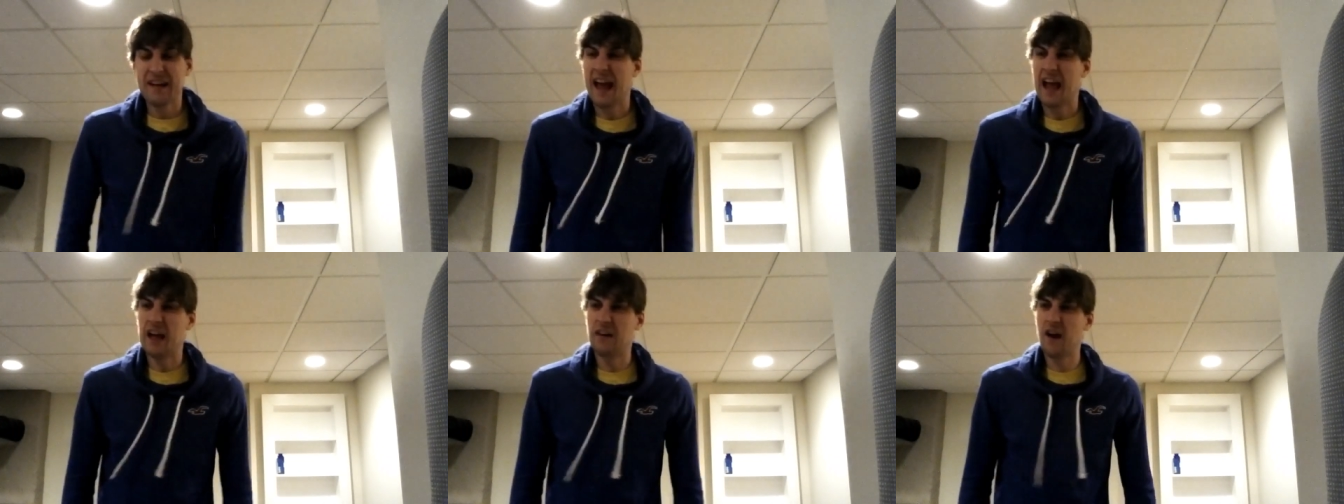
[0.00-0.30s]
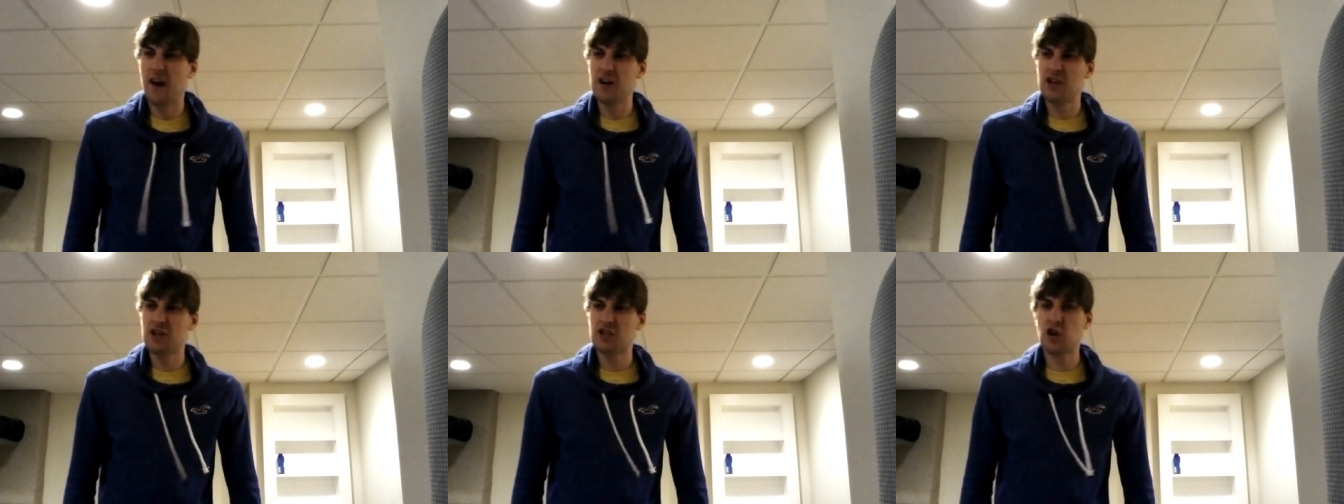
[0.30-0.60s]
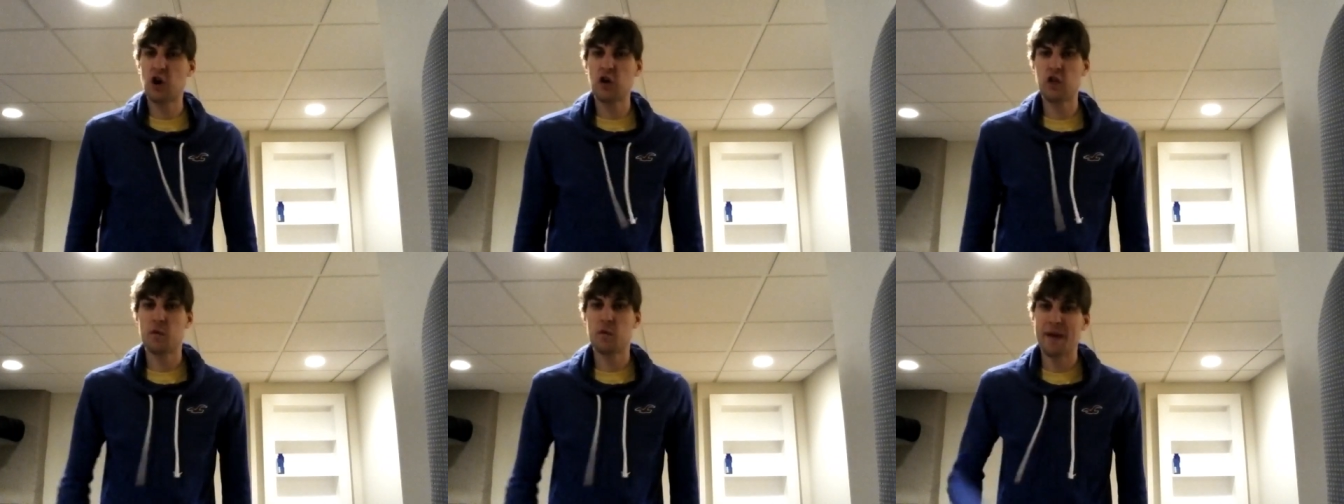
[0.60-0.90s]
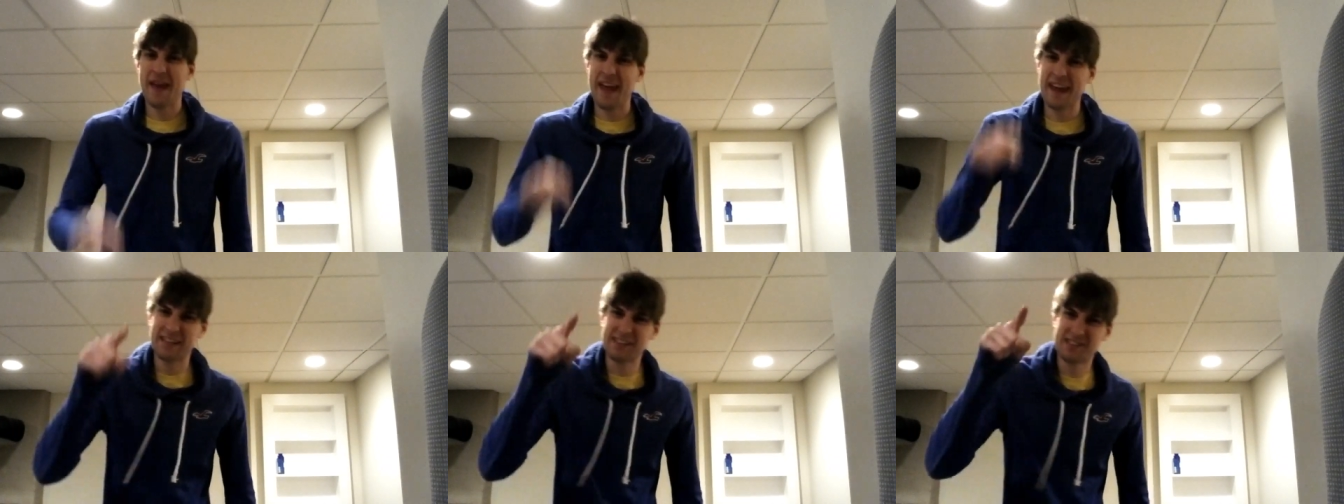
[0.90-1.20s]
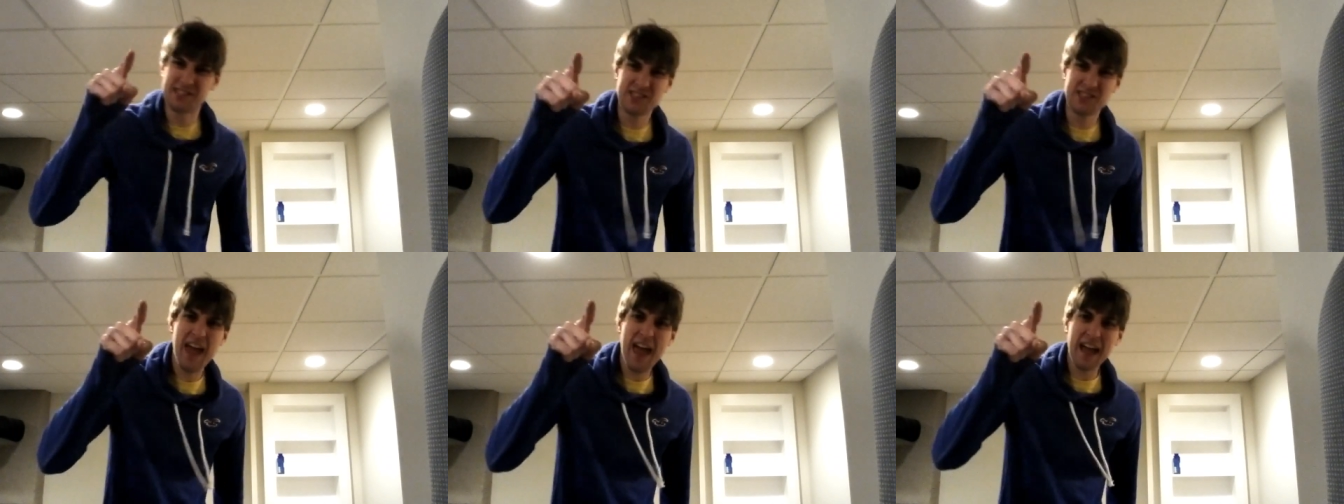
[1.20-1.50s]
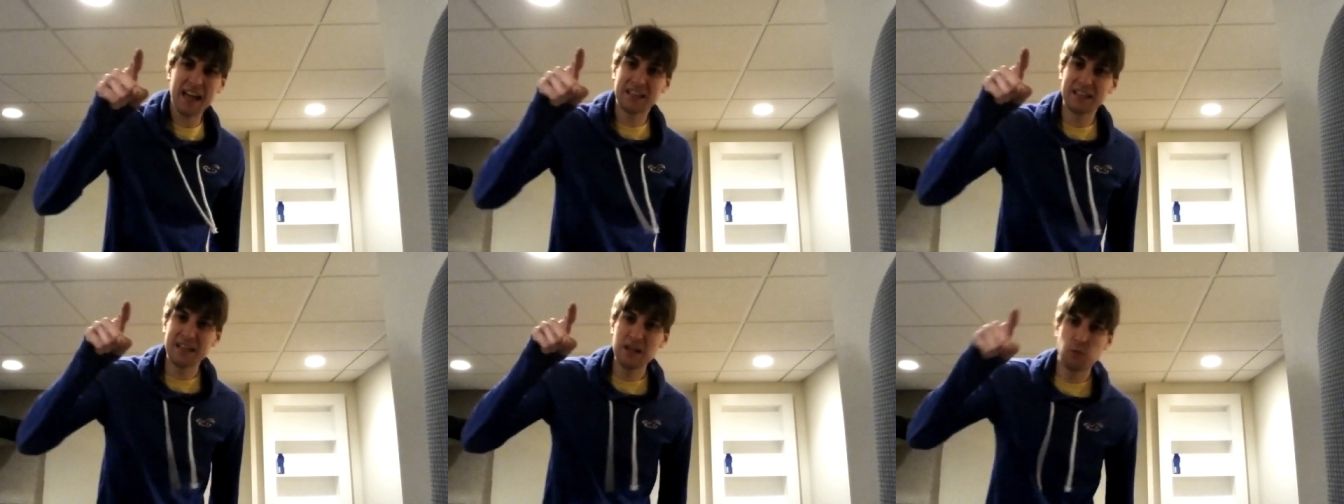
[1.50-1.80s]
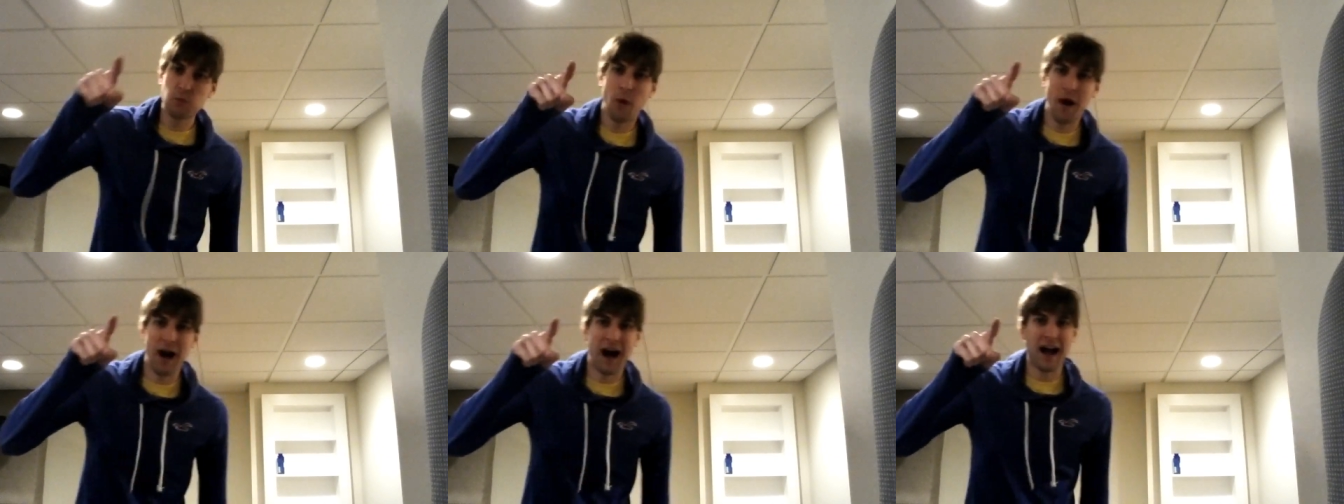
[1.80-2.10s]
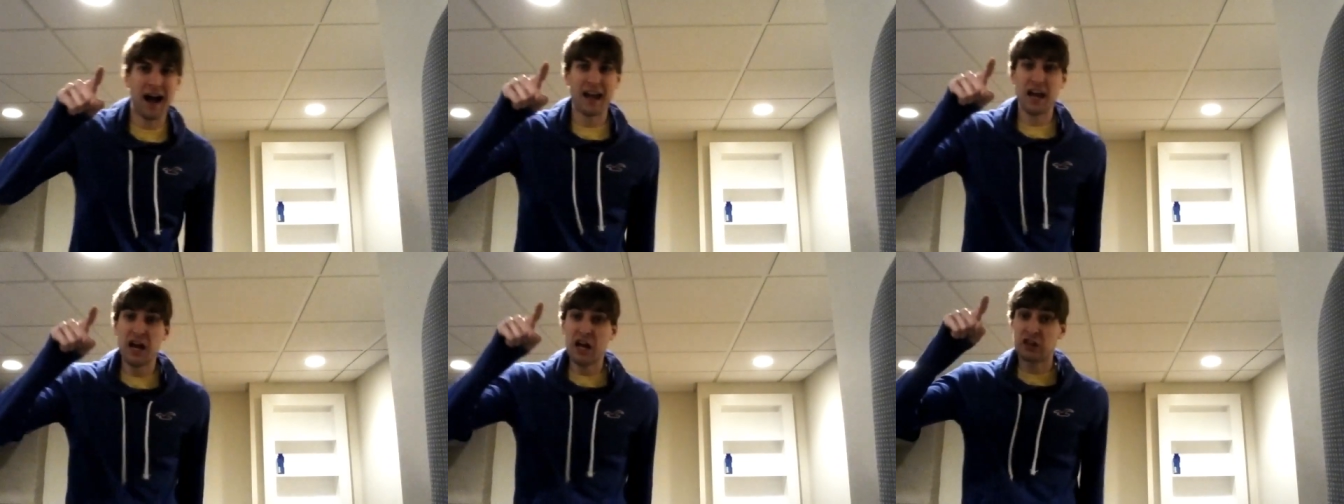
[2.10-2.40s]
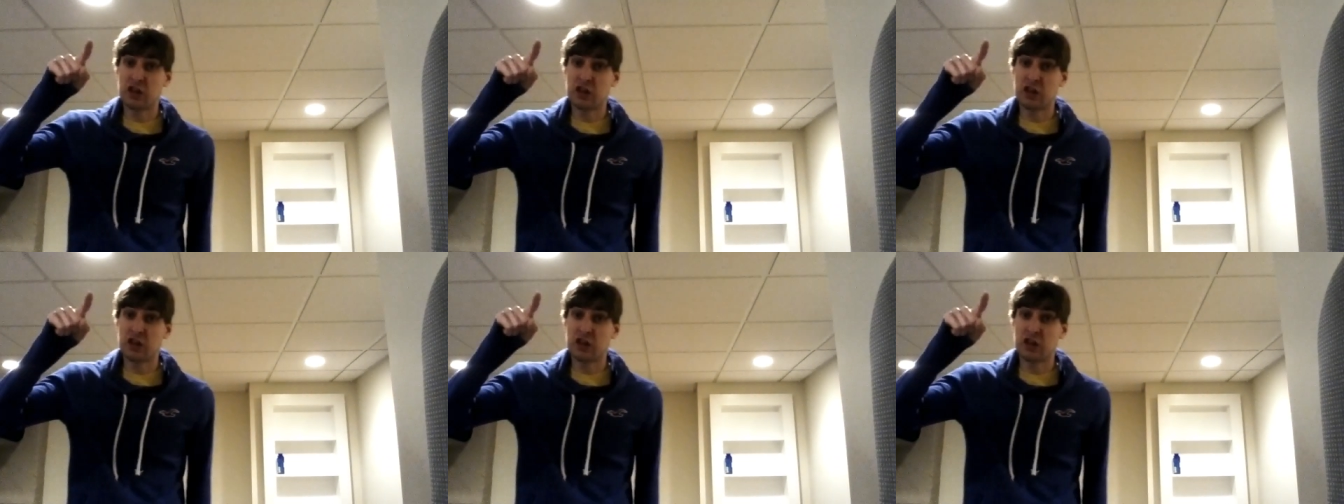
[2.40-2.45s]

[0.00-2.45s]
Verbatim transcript: and let's show them exactly why